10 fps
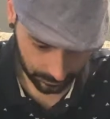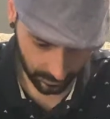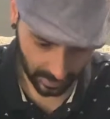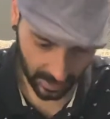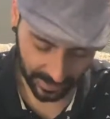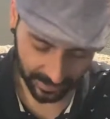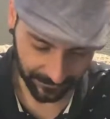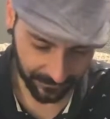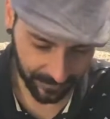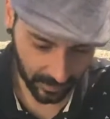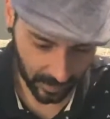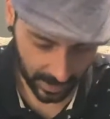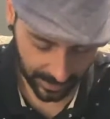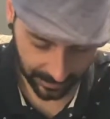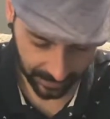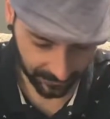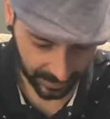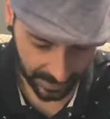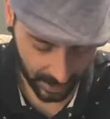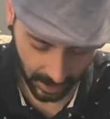Yeah, I definitely feel like you guys are definitely
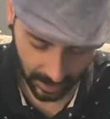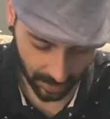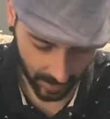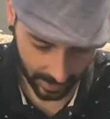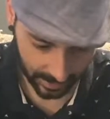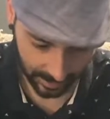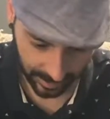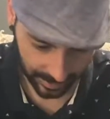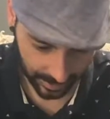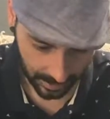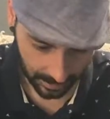stuck in your minds.